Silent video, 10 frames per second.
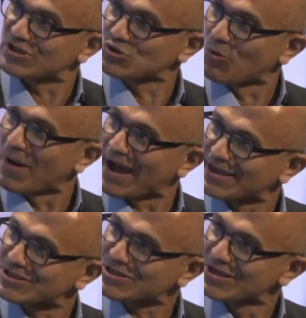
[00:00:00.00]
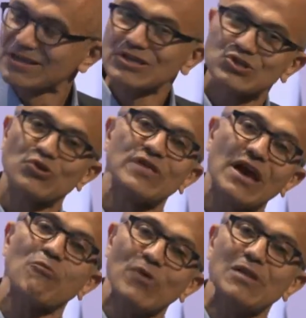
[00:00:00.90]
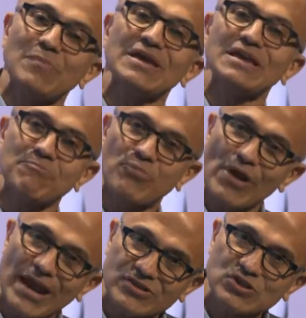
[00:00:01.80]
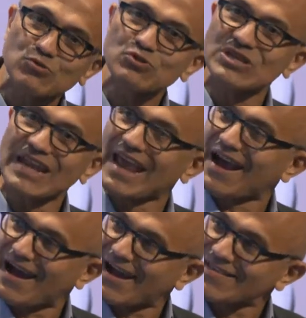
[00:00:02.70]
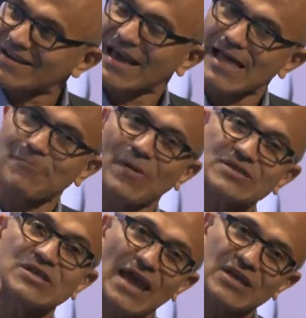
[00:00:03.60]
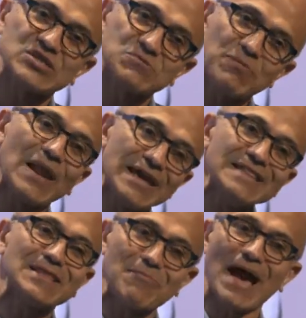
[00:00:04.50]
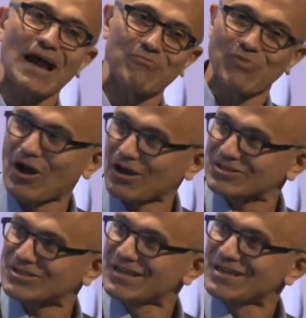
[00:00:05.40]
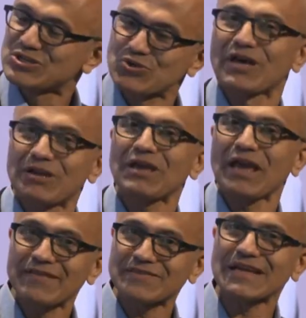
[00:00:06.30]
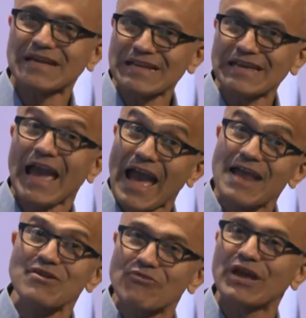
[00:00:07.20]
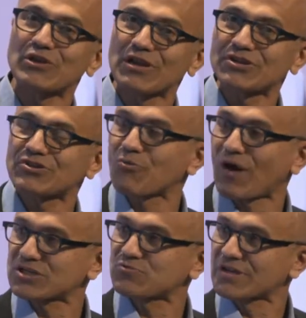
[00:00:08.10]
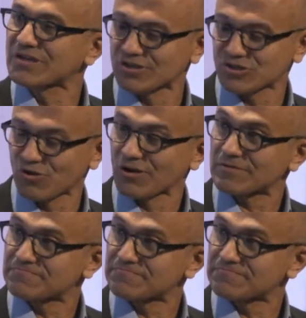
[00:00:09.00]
no bias. So there will be breakthroughs in AI that help us explain the back blocks so that ethically and regulatory-wise we can control it.